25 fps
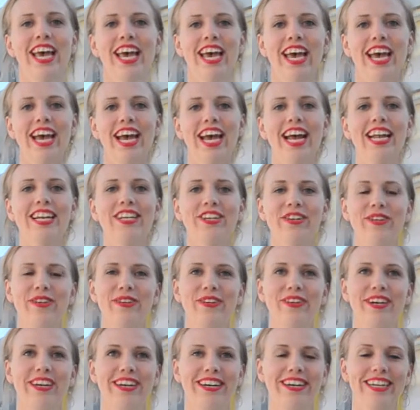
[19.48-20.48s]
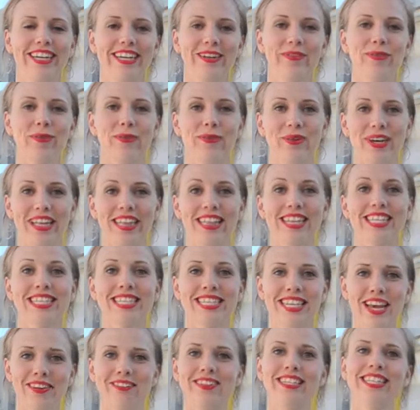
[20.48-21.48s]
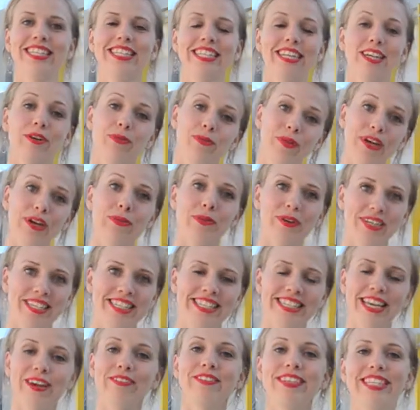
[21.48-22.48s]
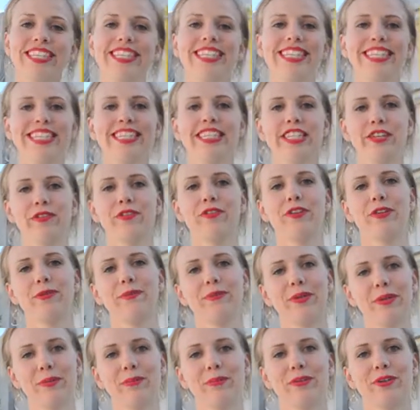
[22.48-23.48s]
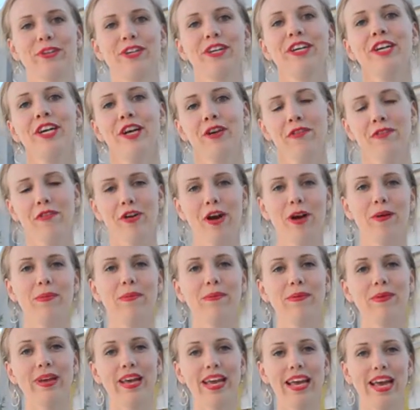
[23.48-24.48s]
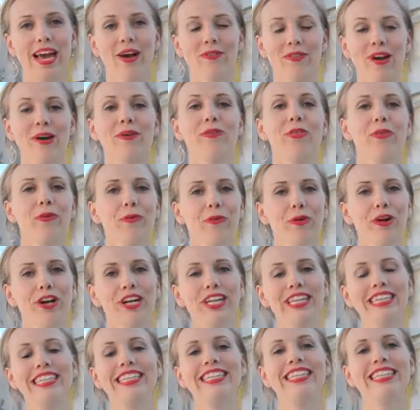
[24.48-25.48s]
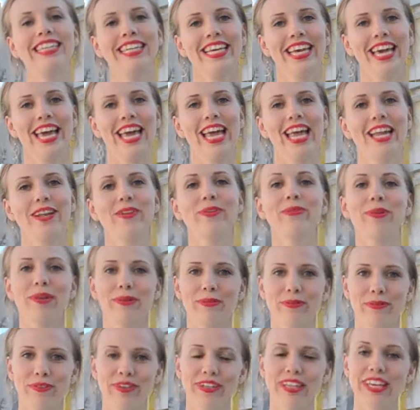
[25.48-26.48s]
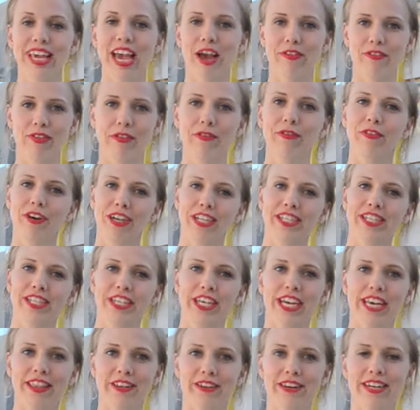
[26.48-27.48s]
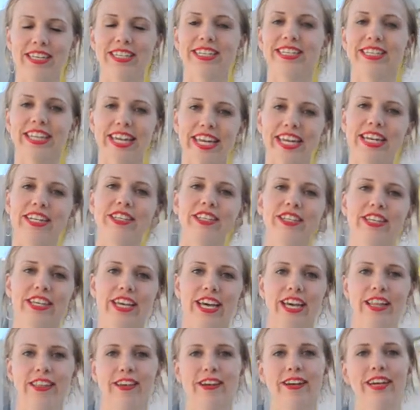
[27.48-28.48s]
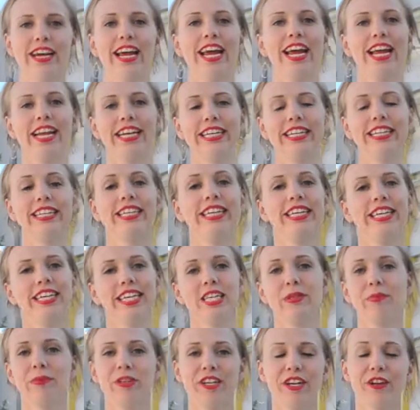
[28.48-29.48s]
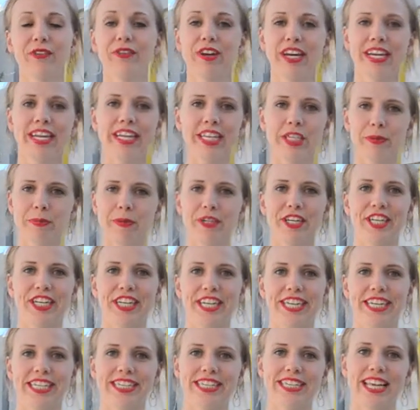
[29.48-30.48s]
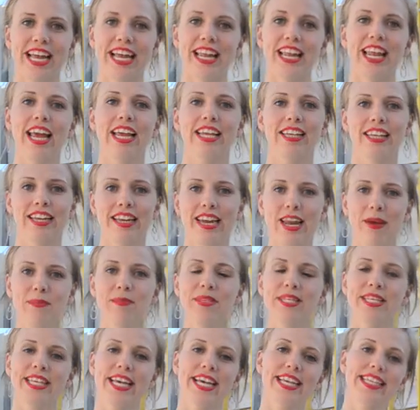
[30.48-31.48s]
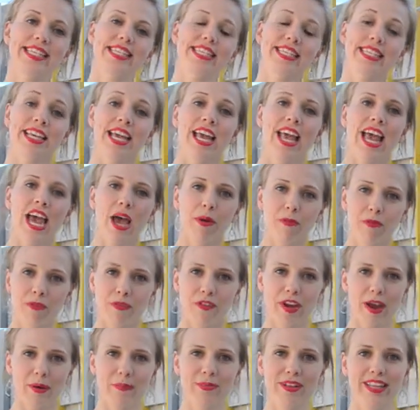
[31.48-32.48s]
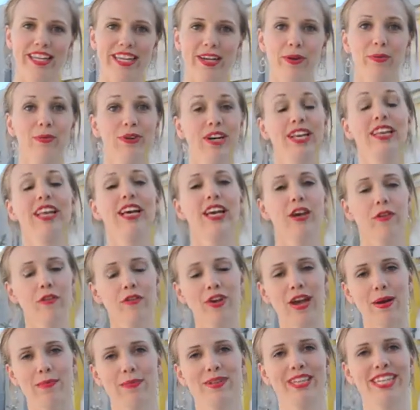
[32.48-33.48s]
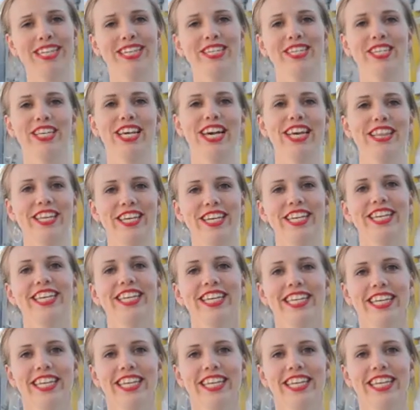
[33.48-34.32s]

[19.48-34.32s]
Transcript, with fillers: Uh, and you are with 17, we were 17 different people from uh, around the world and we were really having fun together and staying together and it's been a great experience and like the name says, M family, we're like a family together.